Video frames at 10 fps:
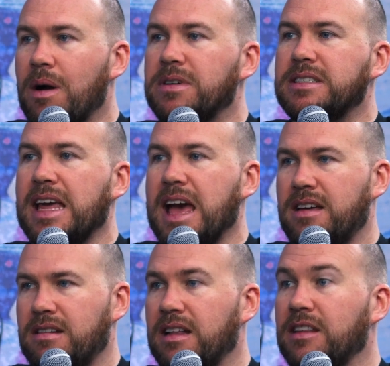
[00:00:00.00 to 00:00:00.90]
up and
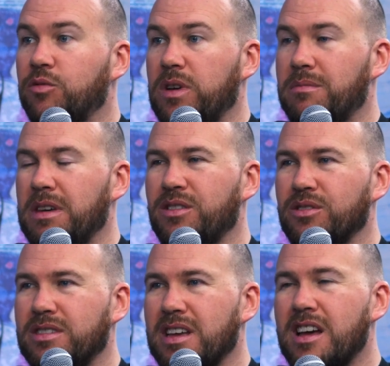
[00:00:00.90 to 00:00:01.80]
down a little bit,
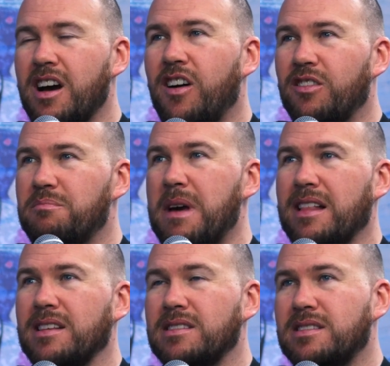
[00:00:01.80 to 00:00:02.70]
because on
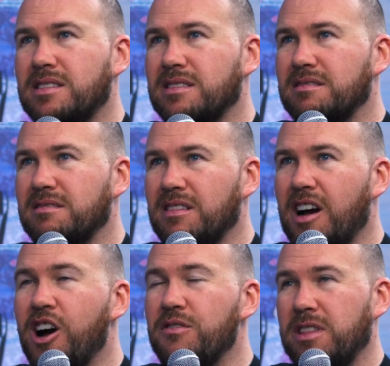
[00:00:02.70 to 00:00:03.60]
balance,
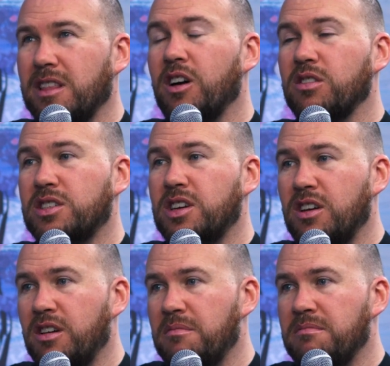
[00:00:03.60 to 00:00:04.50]
over the longer
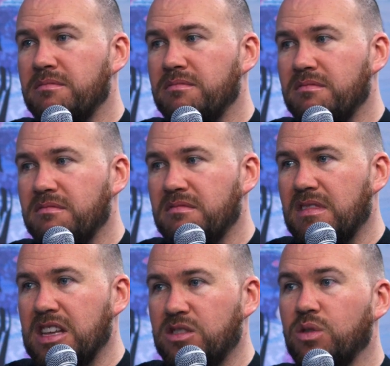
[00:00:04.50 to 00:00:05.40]
term,
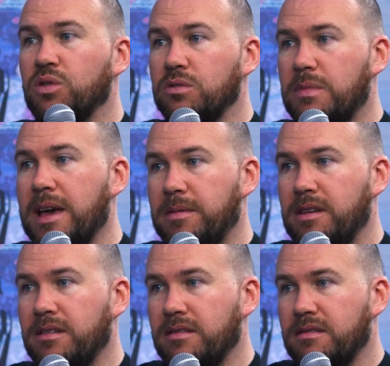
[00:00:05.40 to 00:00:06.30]
it's all good, baby.